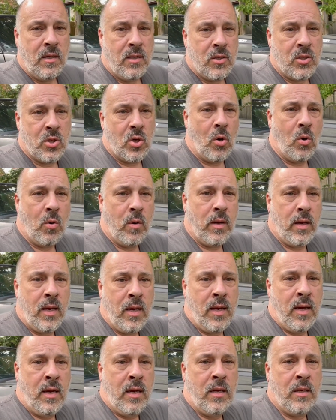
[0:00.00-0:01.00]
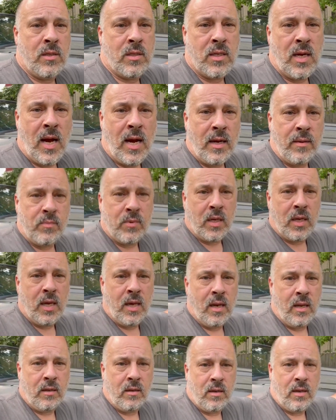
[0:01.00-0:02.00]
So it is time to
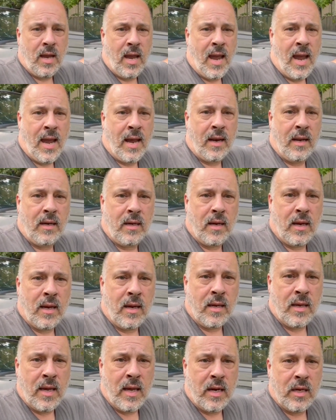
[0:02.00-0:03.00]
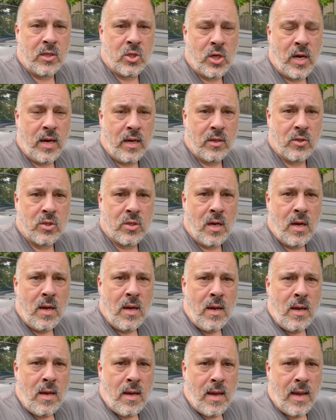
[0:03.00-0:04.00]
get it at it and get it changed.
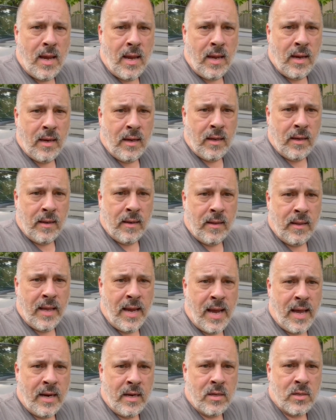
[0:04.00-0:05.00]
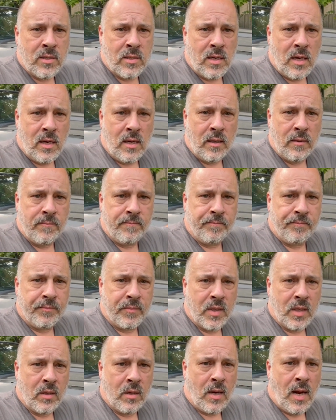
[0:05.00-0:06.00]
And that is
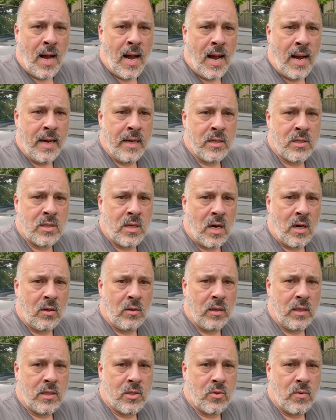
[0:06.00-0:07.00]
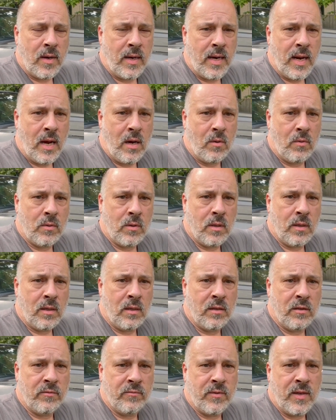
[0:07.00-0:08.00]
highest on our list right now
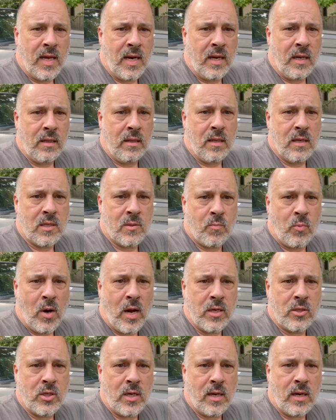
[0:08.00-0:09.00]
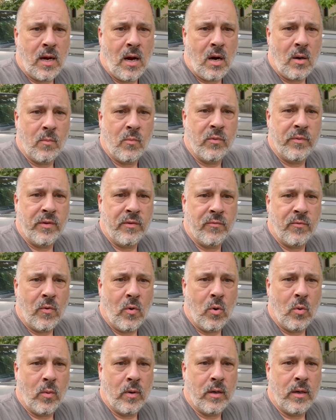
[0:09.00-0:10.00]
of getting this project car moving
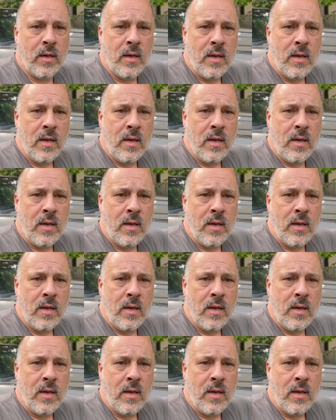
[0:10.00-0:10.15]
forward.